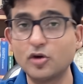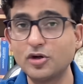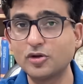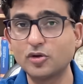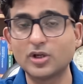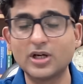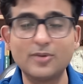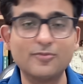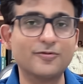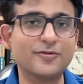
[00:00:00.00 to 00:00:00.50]
going
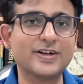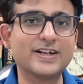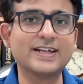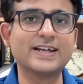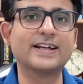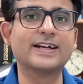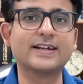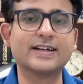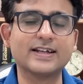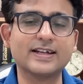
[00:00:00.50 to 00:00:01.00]
to come very
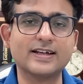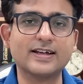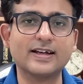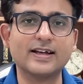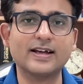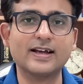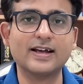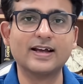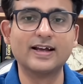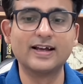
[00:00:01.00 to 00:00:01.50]
handy.
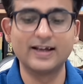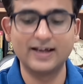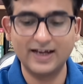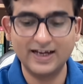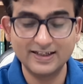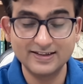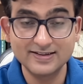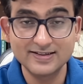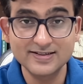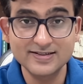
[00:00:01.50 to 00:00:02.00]

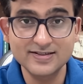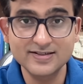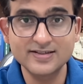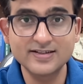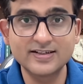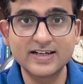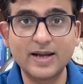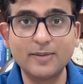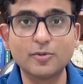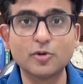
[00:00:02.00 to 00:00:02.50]
And this is
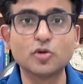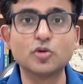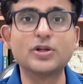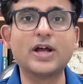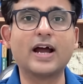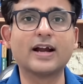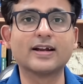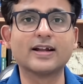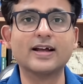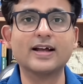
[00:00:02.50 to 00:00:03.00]
the time to do
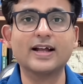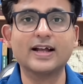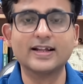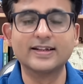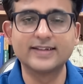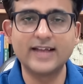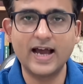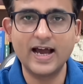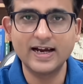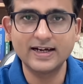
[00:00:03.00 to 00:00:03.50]
that.
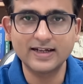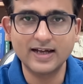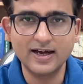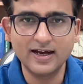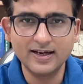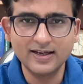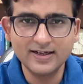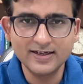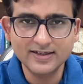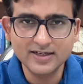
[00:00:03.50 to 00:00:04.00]
That
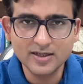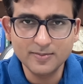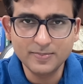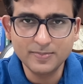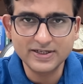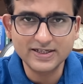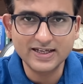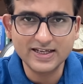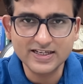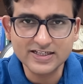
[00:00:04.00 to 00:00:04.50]
a little
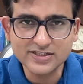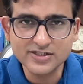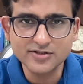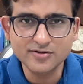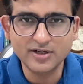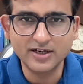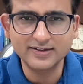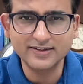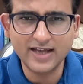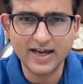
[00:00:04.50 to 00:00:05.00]
bit
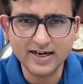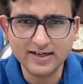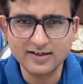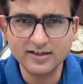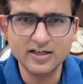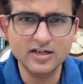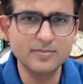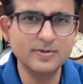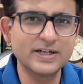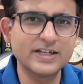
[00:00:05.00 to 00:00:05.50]
extra, that
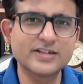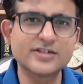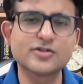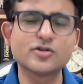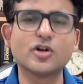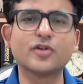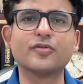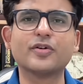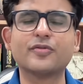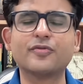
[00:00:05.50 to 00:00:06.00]
little bit
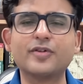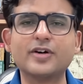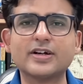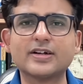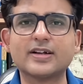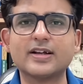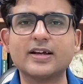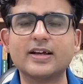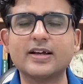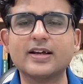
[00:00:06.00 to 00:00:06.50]
extra of
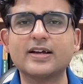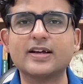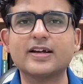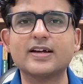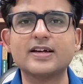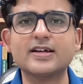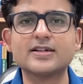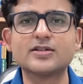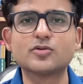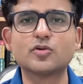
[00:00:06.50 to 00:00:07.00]
effort
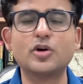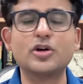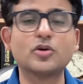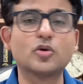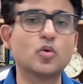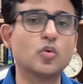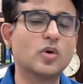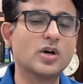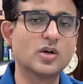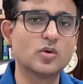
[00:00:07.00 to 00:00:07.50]
is going
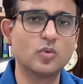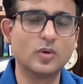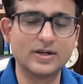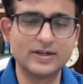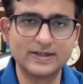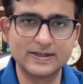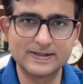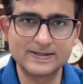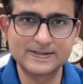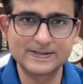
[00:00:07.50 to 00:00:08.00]
to work
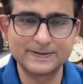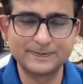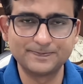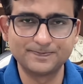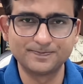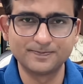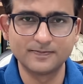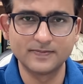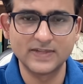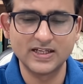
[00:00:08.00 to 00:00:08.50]
wonders.
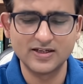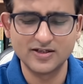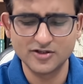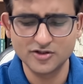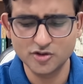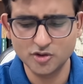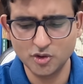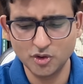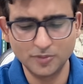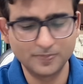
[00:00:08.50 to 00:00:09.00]

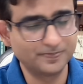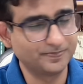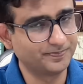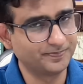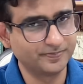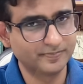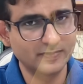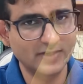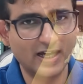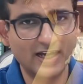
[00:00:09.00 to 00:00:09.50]
So
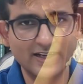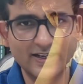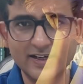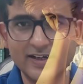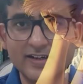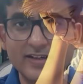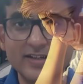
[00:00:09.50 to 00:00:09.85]
I can